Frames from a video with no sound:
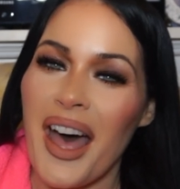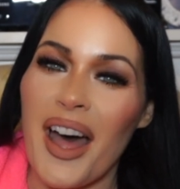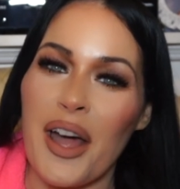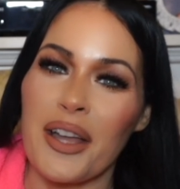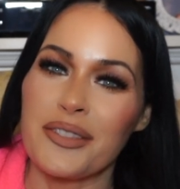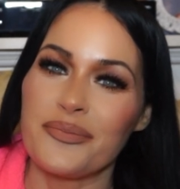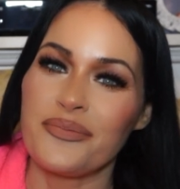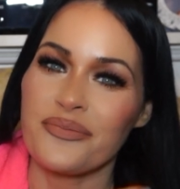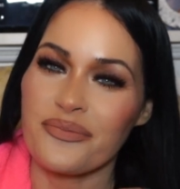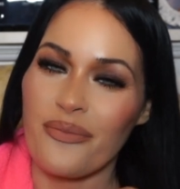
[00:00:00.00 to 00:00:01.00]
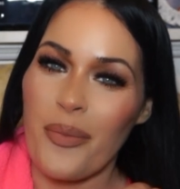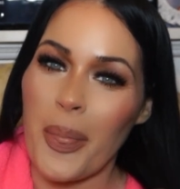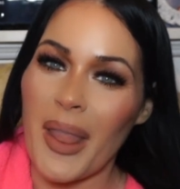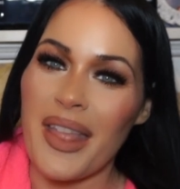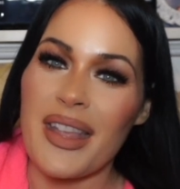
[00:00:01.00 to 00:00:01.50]
um,
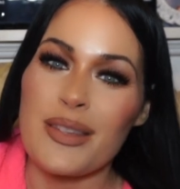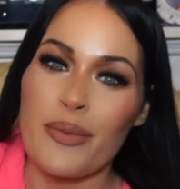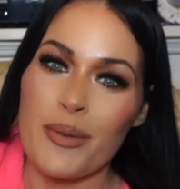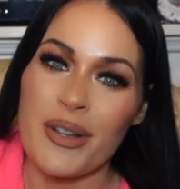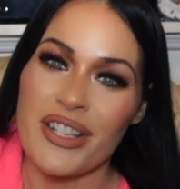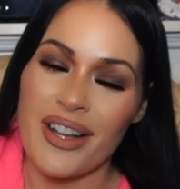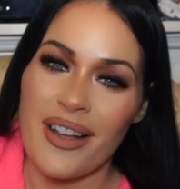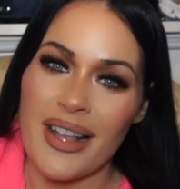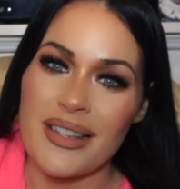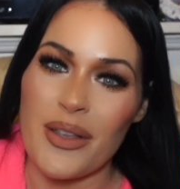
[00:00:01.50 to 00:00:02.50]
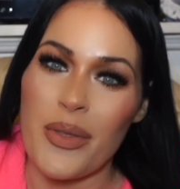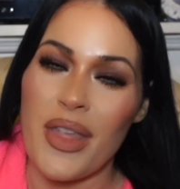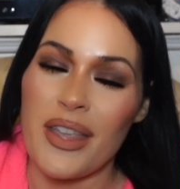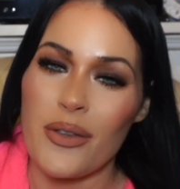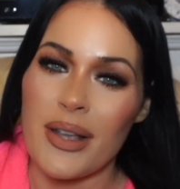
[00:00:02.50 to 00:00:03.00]
that's pretty much it, guys. So
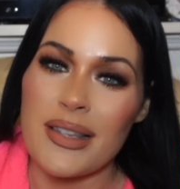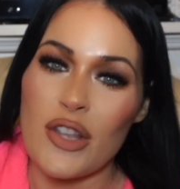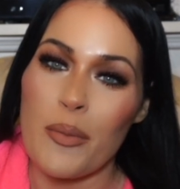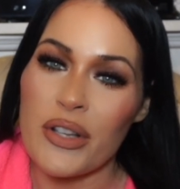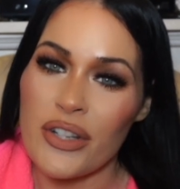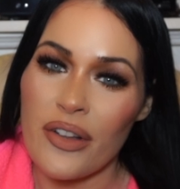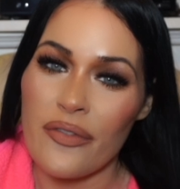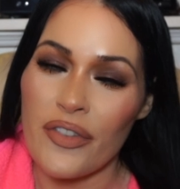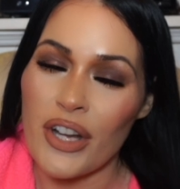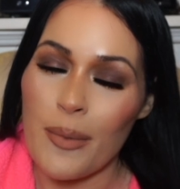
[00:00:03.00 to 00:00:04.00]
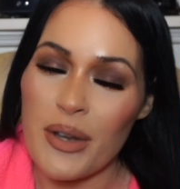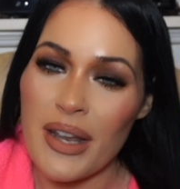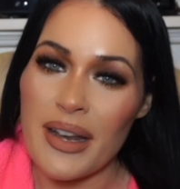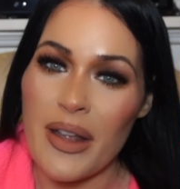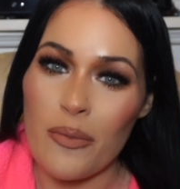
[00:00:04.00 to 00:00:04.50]
thank you guys so much for coming and
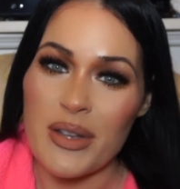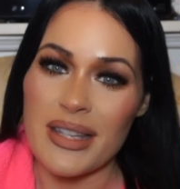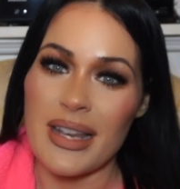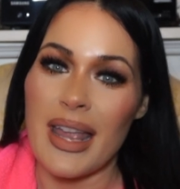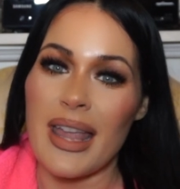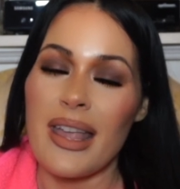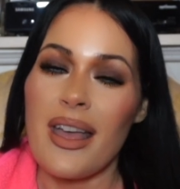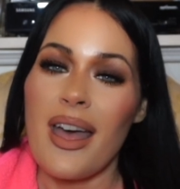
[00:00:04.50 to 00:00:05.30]
hanging out with me today.